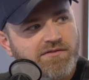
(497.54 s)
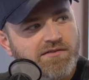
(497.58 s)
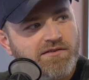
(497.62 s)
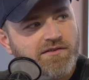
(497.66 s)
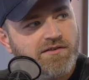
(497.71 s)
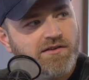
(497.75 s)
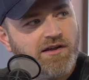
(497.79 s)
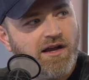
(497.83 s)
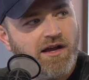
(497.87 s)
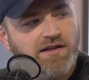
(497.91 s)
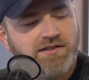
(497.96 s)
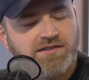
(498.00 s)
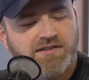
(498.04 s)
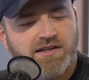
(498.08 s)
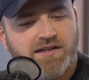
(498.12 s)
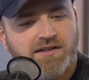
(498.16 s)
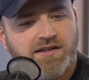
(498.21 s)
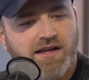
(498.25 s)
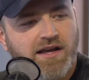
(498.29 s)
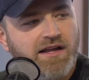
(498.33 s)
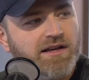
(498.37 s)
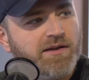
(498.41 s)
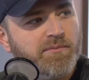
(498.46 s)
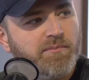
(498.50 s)
Mm-hmm. Han said
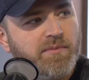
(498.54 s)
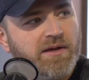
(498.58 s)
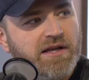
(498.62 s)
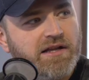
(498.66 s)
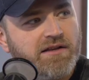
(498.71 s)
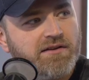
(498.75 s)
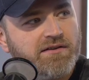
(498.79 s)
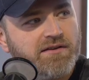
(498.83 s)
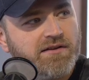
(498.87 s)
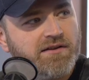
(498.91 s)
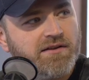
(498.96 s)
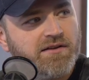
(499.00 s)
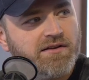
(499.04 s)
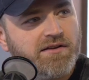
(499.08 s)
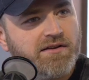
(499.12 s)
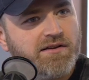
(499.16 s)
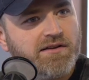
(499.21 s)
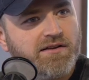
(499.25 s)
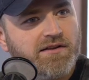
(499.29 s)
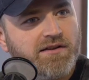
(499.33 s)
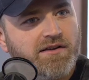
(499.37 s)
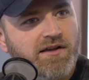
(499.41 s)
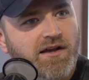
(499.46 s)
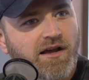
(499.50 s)
that in a bit. Oh, yeah.
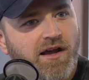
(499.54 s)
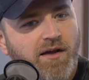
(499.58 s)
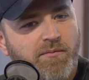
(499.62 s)
I